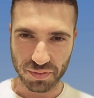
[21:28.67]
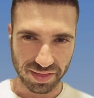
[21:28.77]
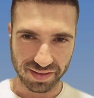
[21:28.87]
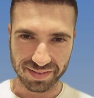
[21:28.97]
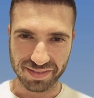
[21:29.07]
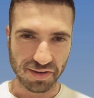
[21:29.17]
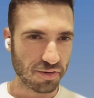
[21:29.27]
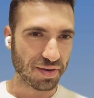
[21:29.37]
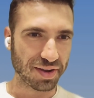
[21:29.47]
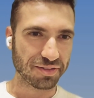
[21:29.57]

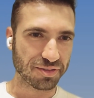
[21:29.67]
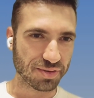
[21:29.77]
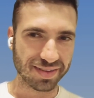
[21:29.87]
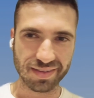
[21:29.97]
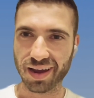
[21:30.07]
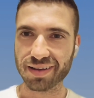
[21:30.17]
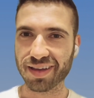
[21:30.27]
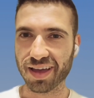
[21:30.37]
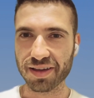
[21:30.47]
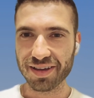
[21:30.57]
continuing to detect
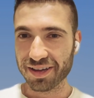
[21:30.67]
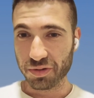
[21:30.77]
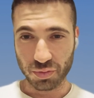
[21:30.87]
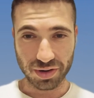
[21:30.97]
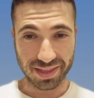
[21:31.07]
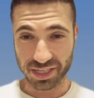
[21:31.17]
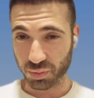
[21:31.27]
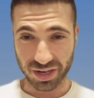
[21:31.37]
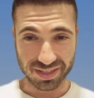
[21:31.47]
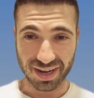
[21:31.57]
what at this
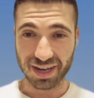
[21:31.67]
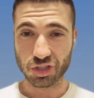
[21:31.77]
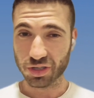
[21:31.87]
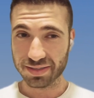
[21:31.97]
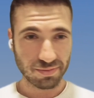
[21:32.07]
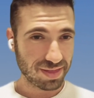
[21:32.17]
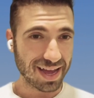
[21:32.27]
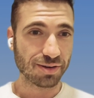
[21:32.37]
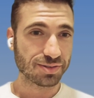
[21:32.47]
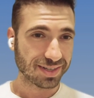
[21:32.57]
point is hundreds of
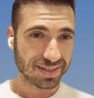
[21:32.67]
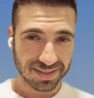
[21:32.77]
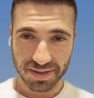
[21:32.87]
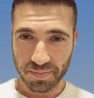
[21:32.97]
thousands